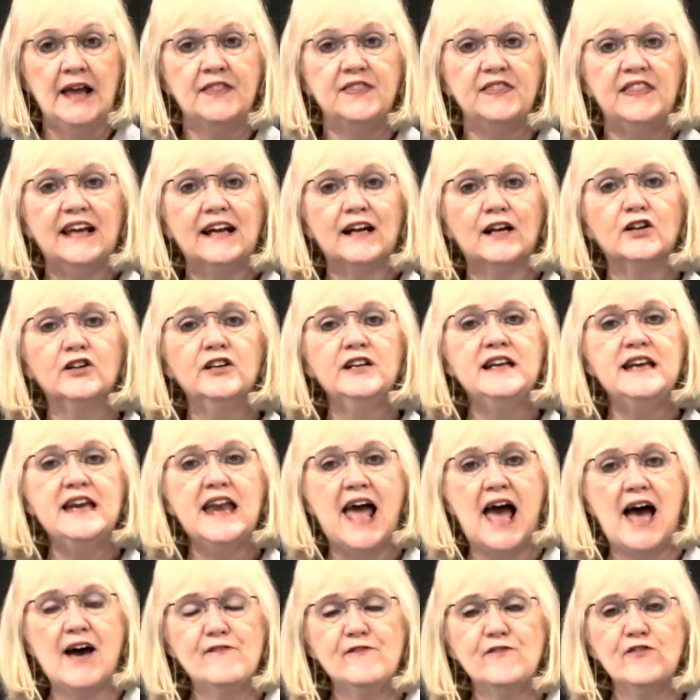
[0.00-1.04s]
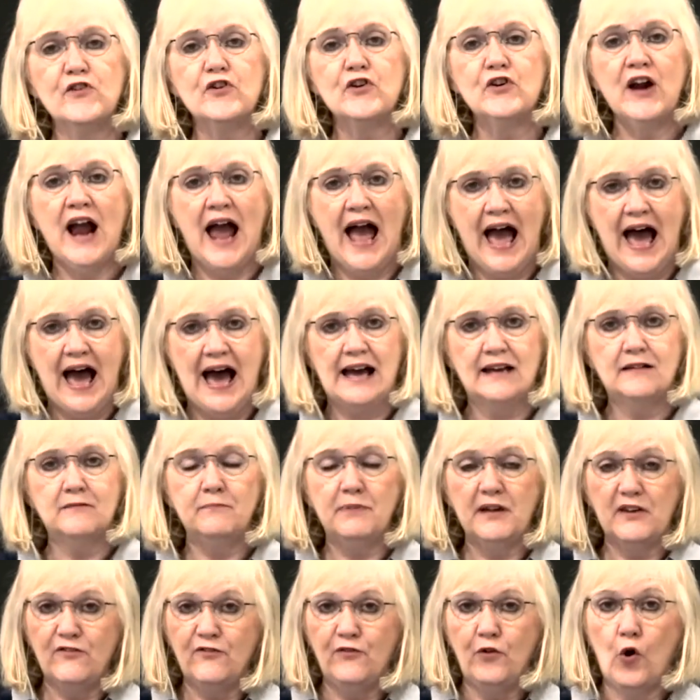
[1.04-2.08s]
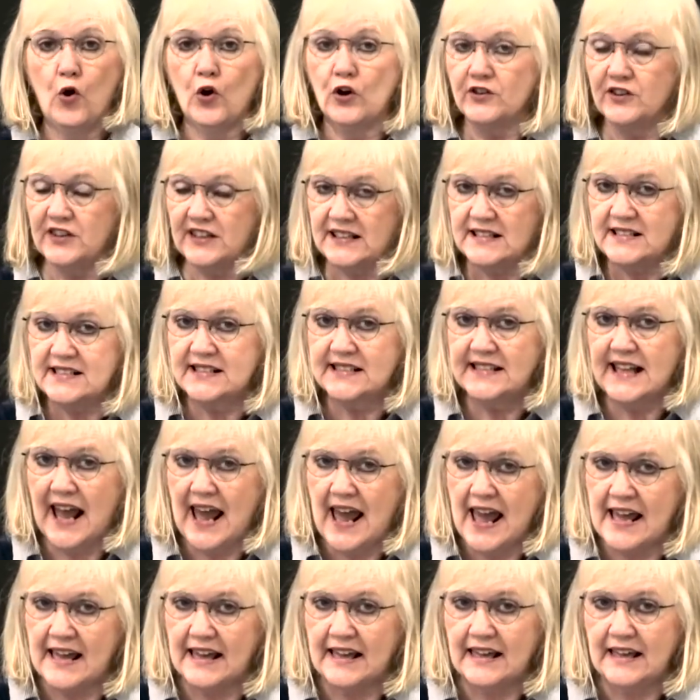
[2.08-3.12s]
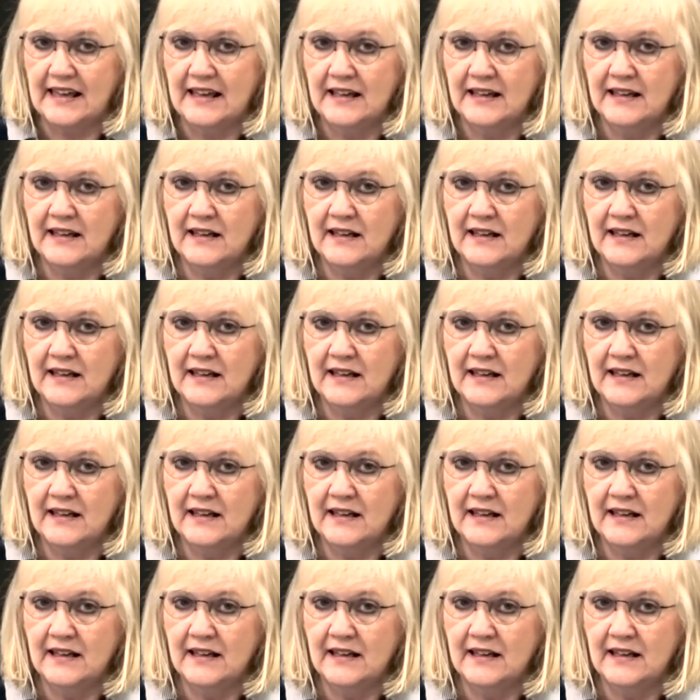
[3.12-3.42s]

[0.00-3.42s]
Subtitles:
There never had before this day